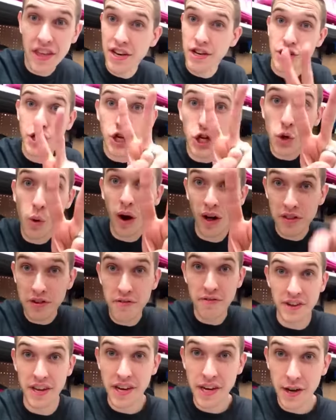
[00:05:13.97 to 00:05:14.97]
then two
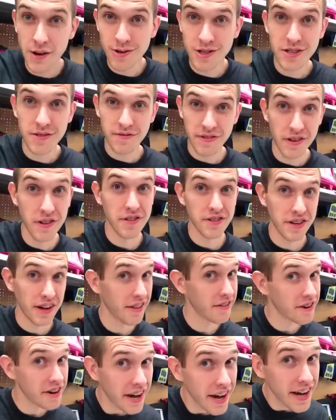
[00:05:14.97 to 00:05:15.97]
other videos to fill in
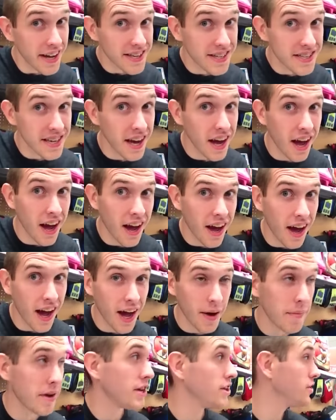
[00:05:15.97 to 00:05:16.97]
the other days?
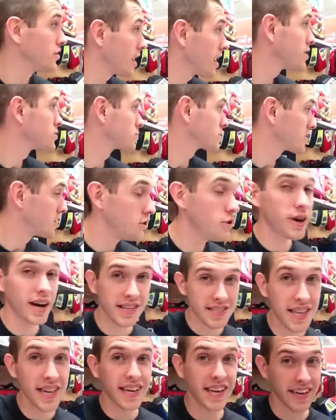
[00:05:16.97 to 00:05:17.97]
I mean, you guys, you
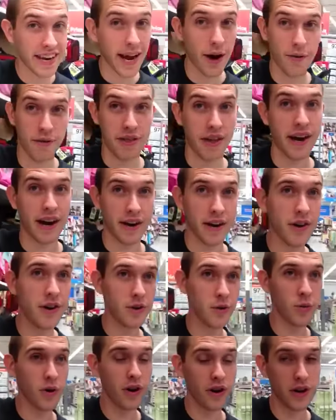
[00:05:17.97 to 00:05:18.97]
guys could get down with that. I know
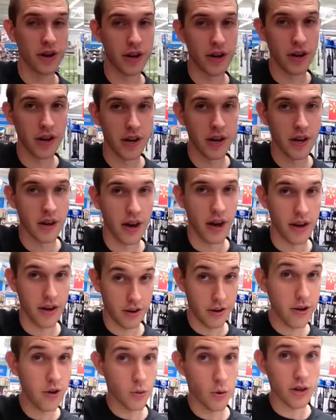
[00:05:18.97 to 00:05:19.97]
you would. I
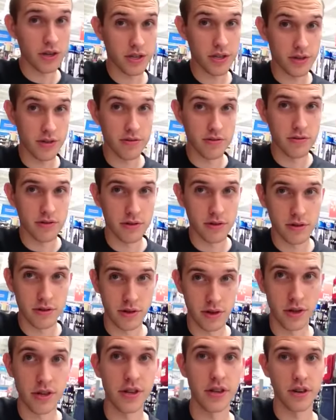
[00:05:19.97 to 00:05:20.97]
know you want to.
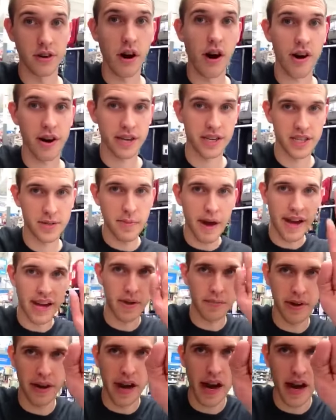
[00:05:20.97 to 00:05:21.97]
You're, you're already
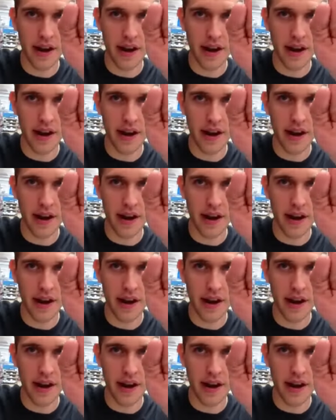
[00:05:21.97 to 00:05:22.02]
smacking me a